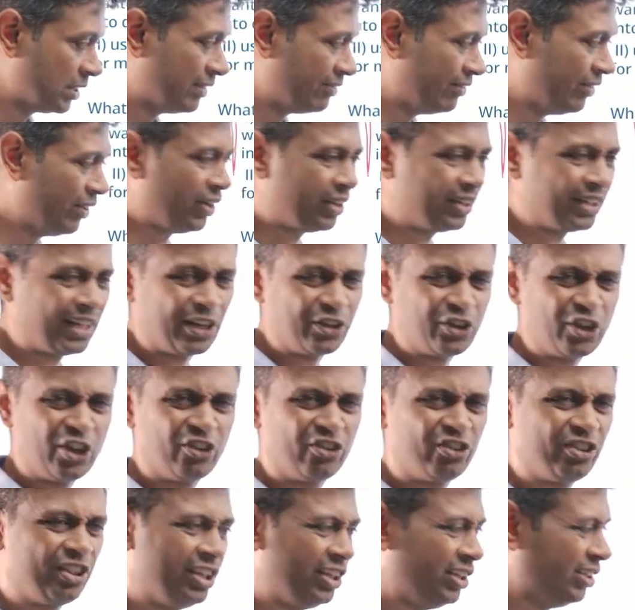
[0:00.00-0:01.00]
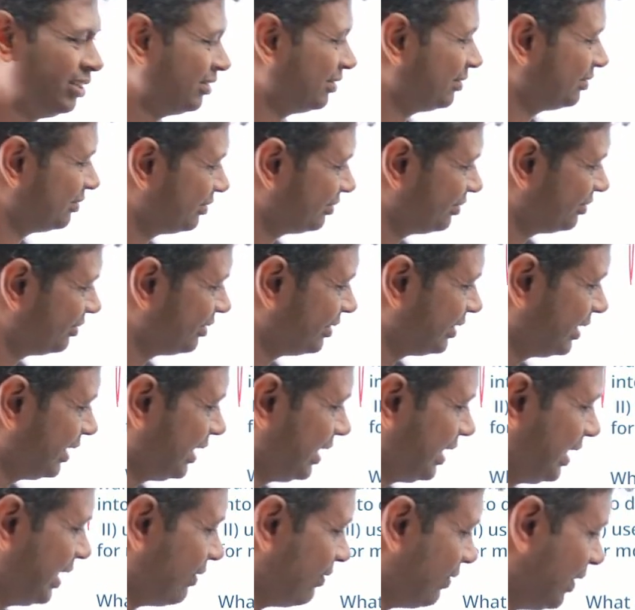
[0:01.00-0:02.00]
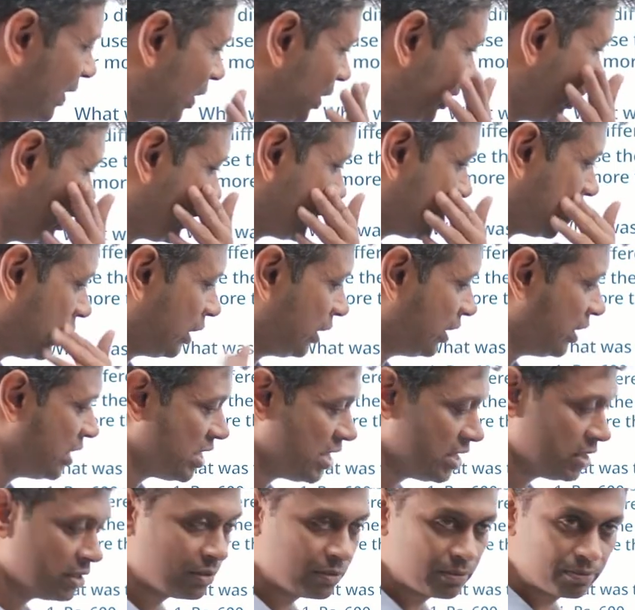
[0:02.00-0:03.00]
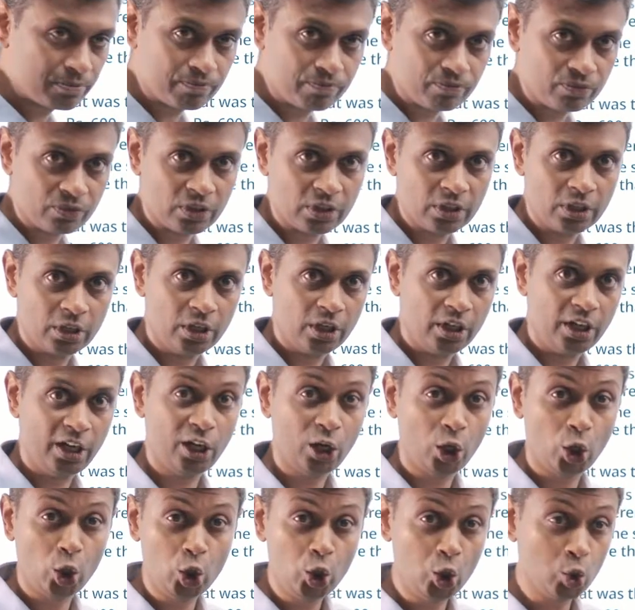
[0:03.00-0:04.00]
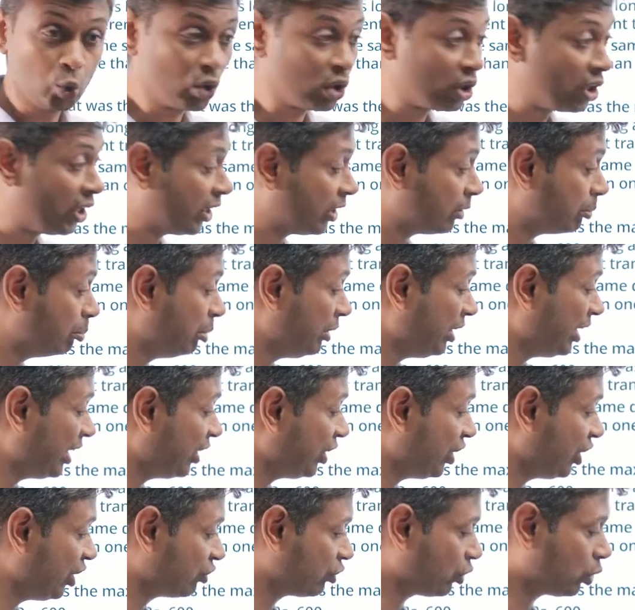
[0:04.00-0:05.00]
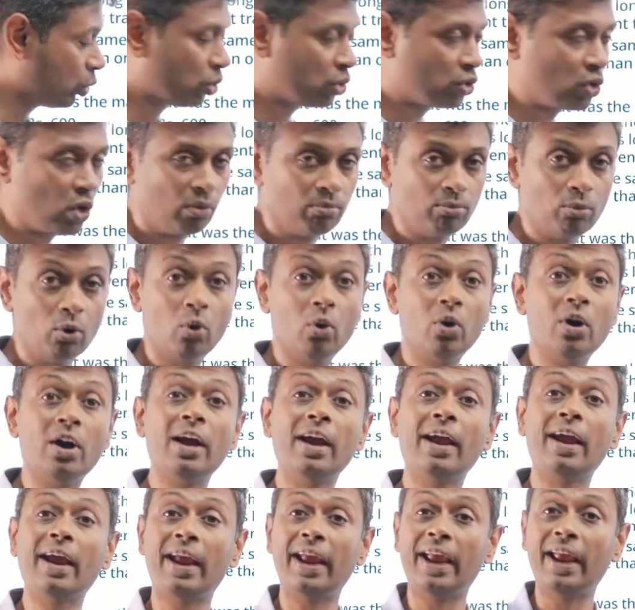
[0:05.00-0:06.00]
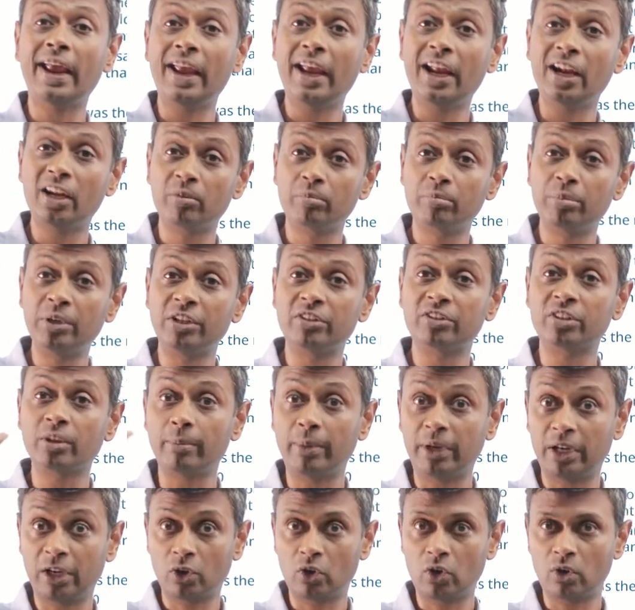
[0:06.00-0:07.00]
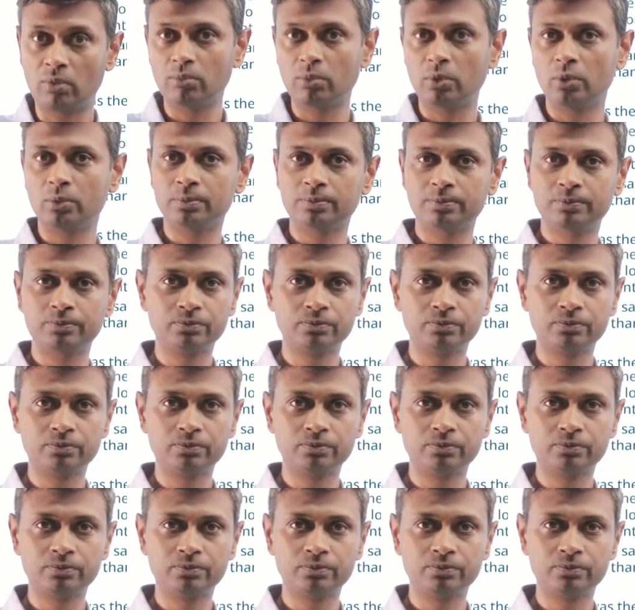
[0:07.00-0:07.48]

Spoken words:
We're not touching C. We're not touching D. It looked like B and D is a good combo. A and B is a better combo.